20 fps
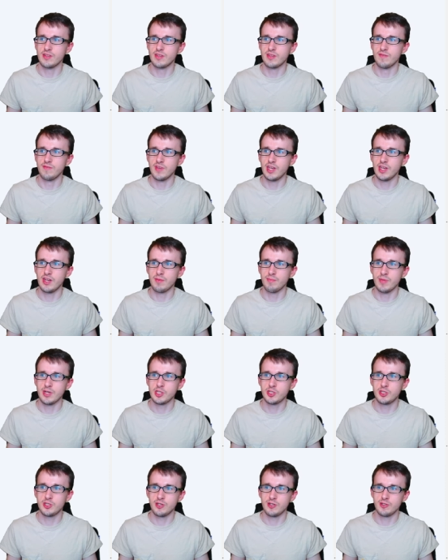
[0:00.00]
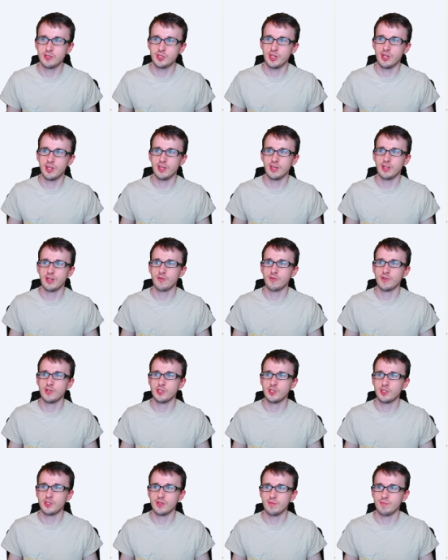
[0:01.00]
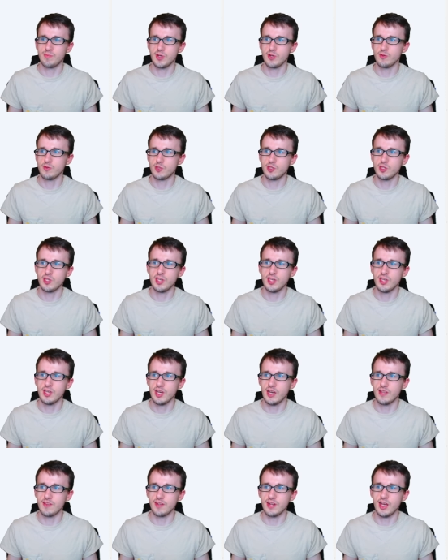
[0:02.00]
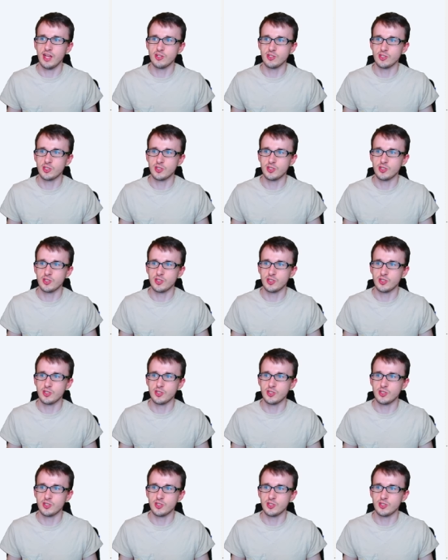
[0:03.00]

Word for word: Vane Mixture is getting increased potency, and then Hellish